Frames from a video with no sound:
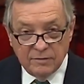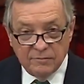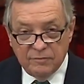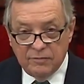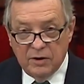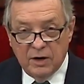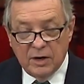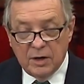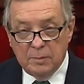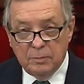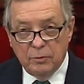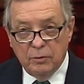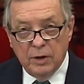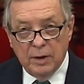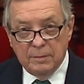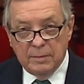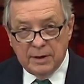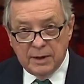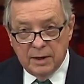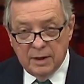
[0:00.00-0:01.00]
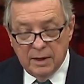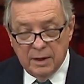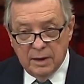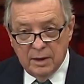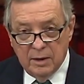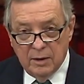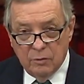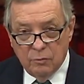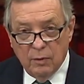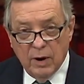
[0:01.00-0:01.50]
for unemployment.
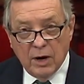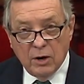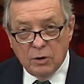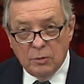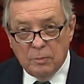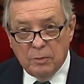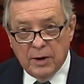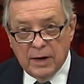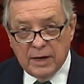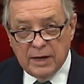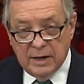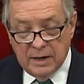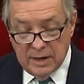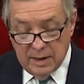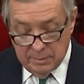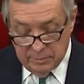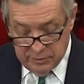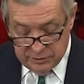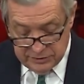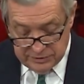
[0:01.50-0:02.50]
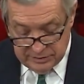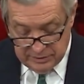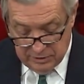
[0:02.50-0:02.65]
Record breaking numbers,